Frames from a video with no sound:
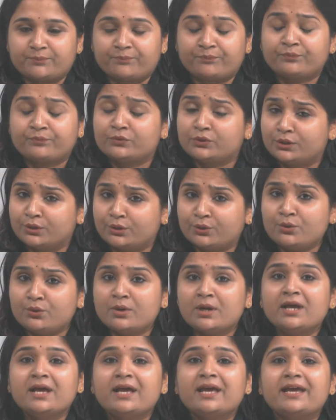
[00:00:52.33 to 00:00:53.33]
Though
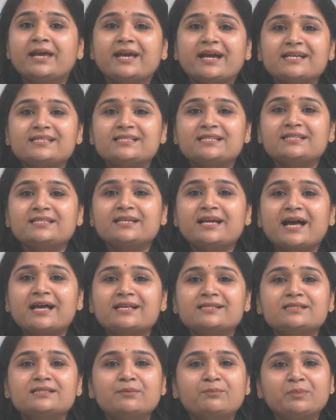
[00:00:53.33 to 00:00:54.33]
AICTE has
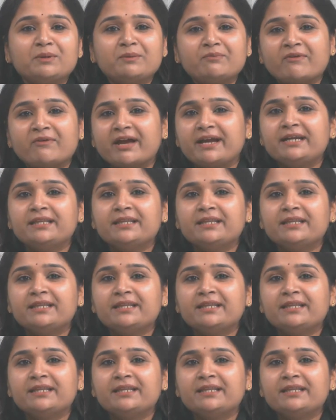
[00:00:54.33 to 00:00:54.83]
simplified